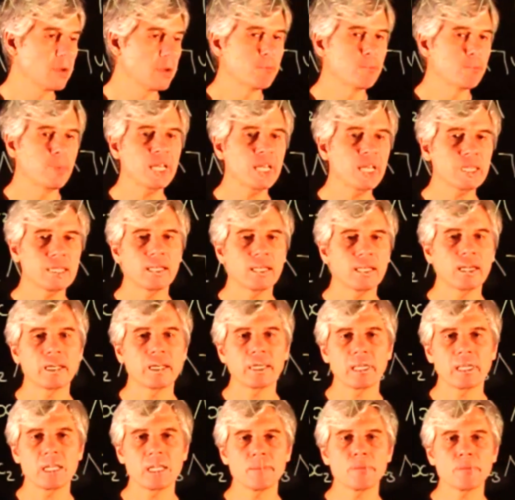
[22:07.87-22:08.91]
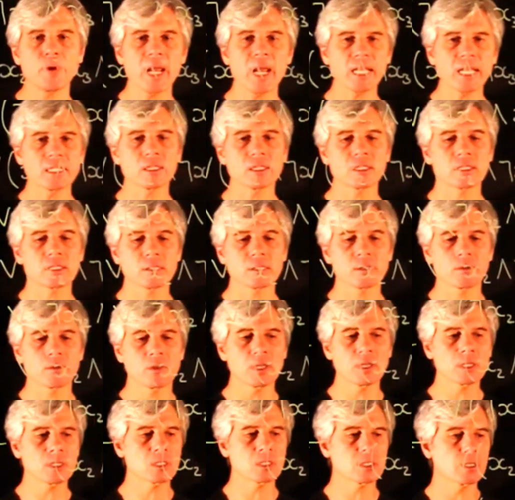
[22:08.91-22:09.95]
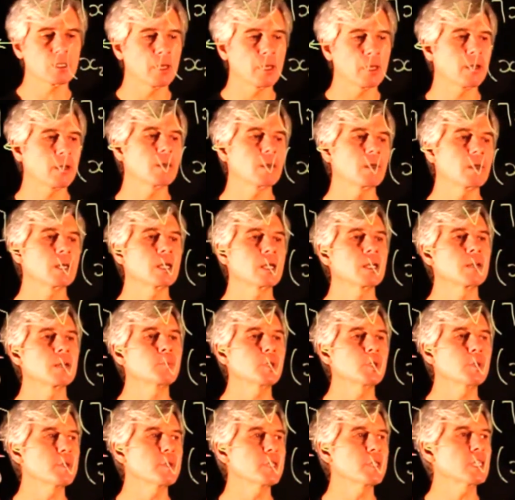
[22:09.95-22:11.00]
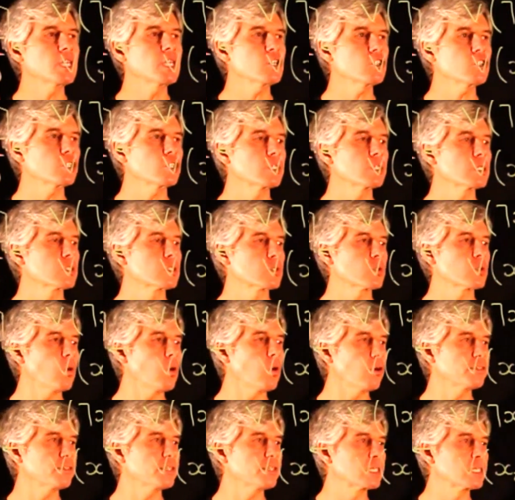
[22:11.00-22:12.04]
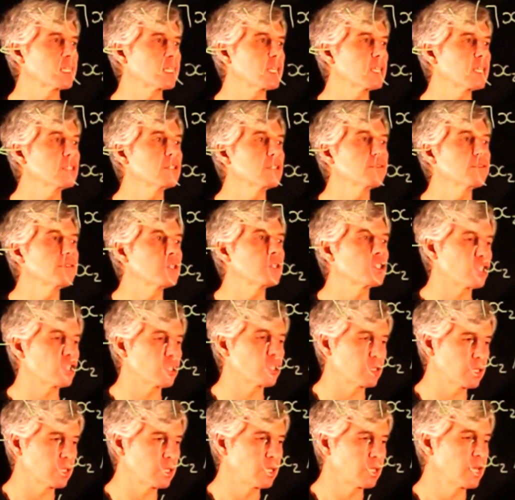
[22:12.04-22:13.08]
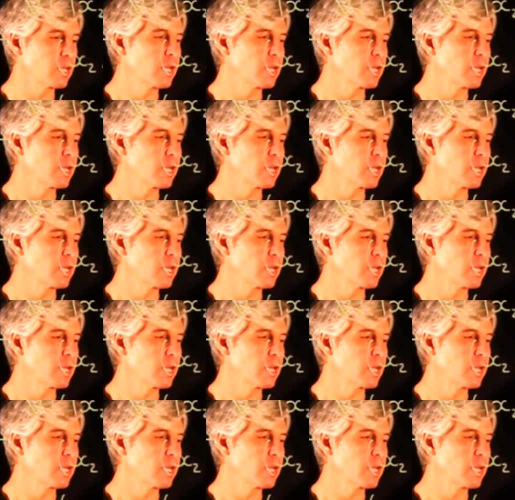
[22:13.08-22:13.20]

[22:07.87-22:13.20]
But in practice, this implementation is often inefficient,